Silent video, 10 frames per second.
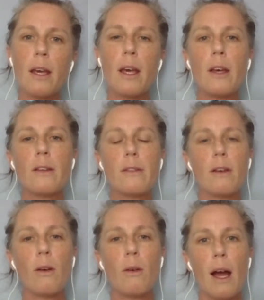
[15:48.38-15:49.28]

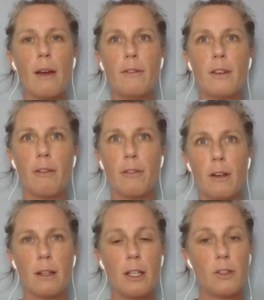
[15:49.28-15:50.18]
So I've
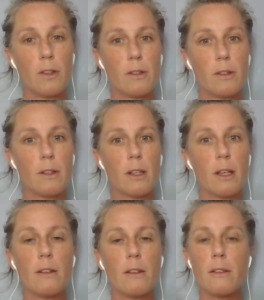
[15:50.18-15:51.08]
definitely just
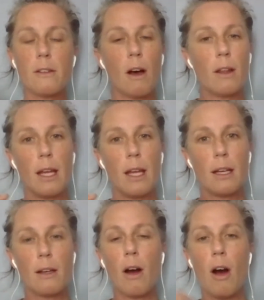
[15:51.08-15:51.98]
consolidated
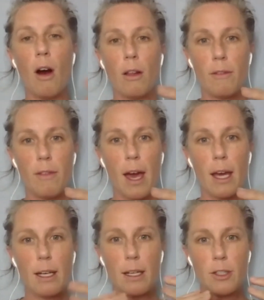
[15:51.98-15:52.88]
all of that
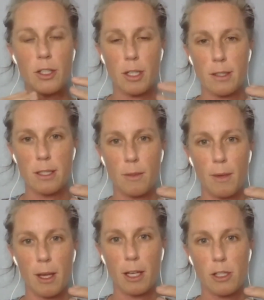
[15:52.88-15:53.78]
just to
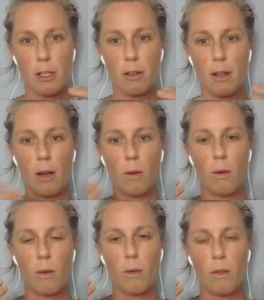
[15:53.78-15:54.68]
make sure that
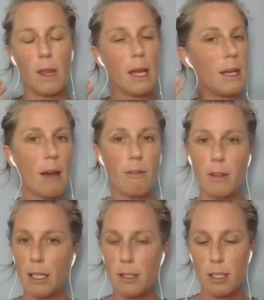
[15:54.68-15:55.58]
they never
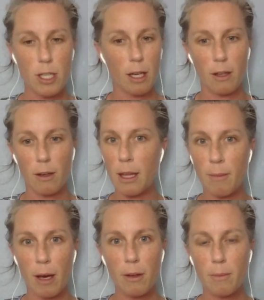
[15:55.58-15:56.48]
need to check their
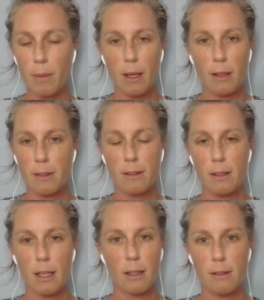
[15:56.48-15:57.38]
email, because
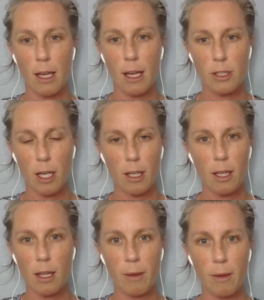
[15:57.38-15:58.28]
kids hate checking
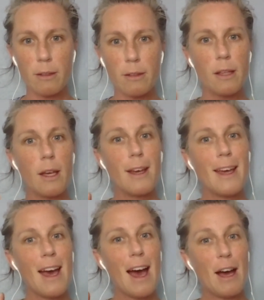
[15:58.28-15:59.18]
emails,
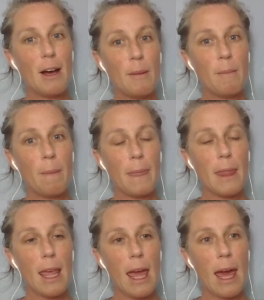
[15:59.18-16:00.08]

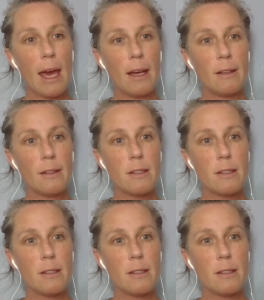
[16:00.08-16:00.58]
and